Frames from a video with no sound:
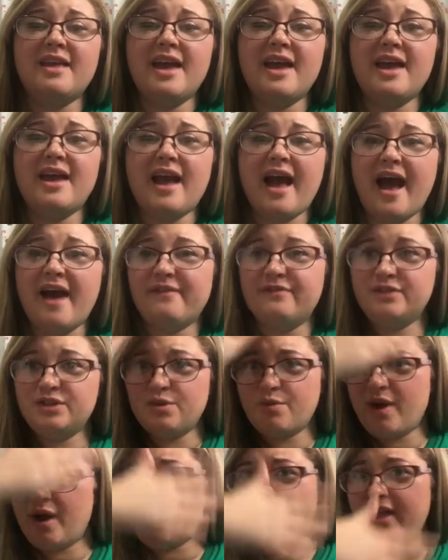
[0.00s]
have to
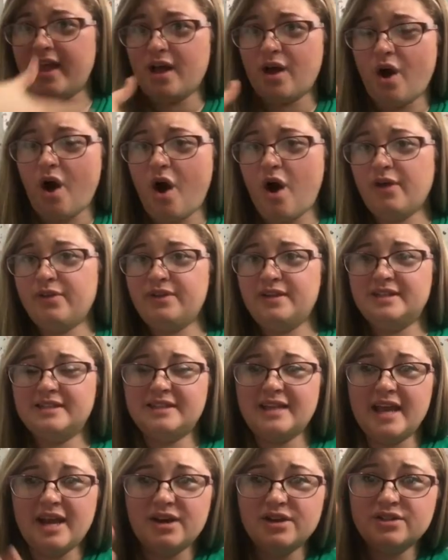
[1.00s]
wear like all these
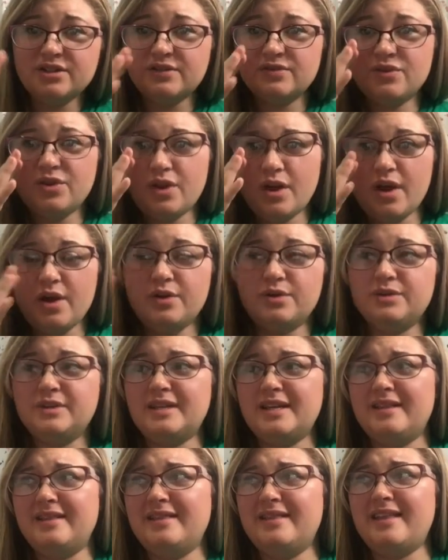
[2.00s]
layers of clothes,
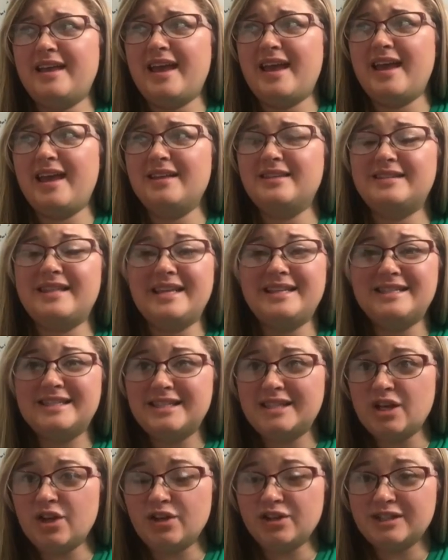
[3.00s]
and they
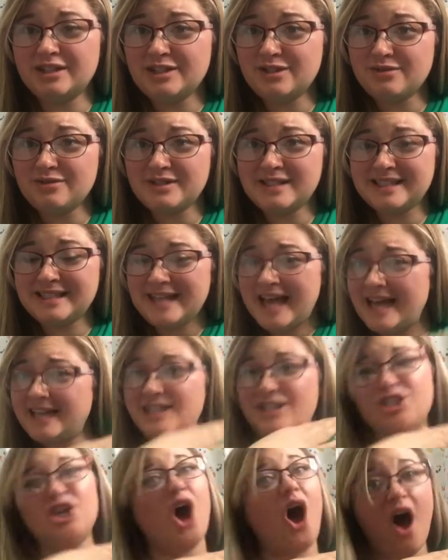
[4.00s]
still do sled
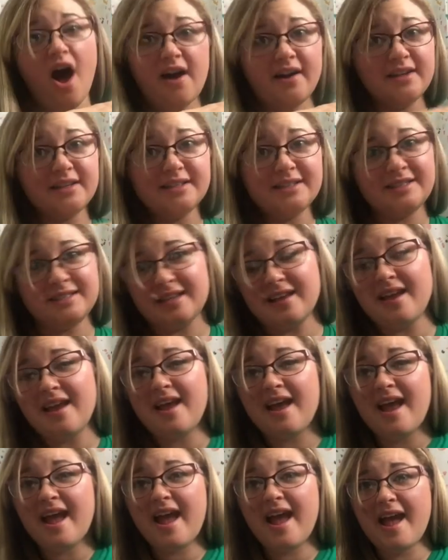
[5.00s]
dogs,
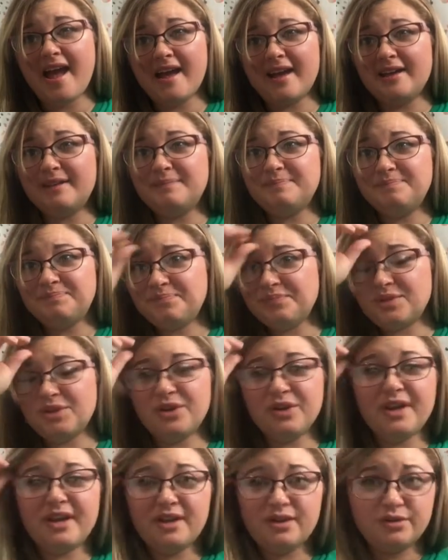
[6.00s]
and your
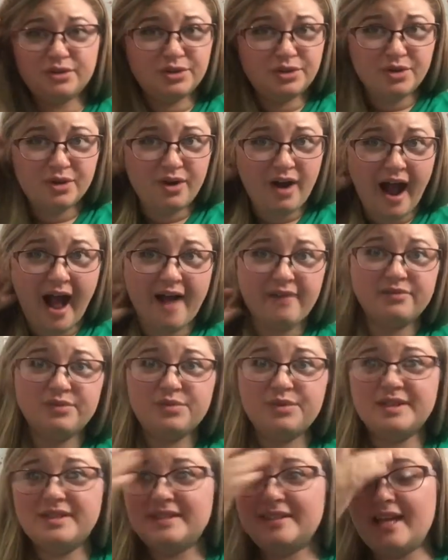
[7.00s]
kid will do a craft
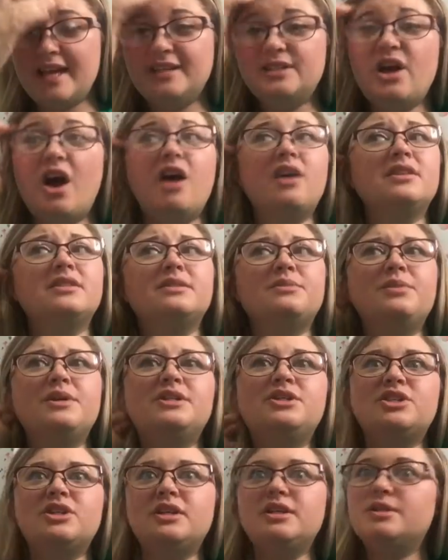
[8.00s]
with sled dogs,
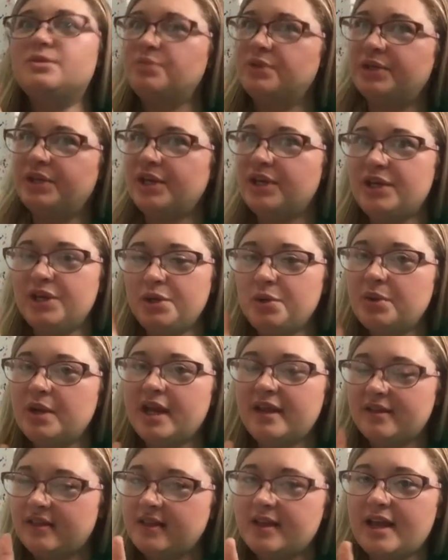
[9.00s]
which is really cute,
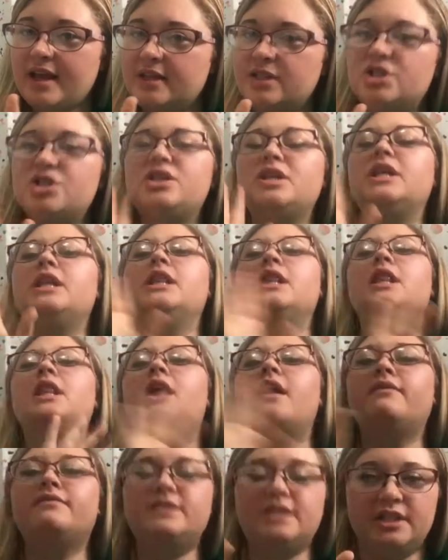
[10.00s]
and she
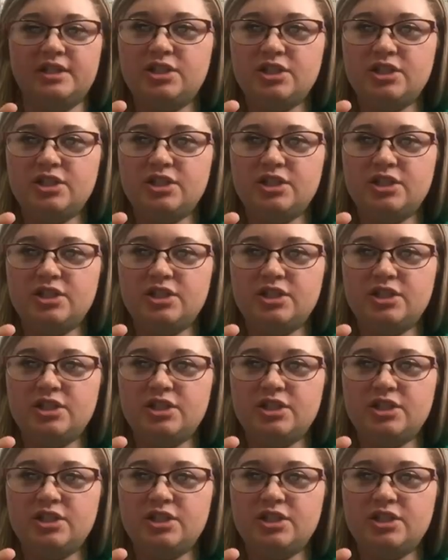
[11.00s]
loved it. She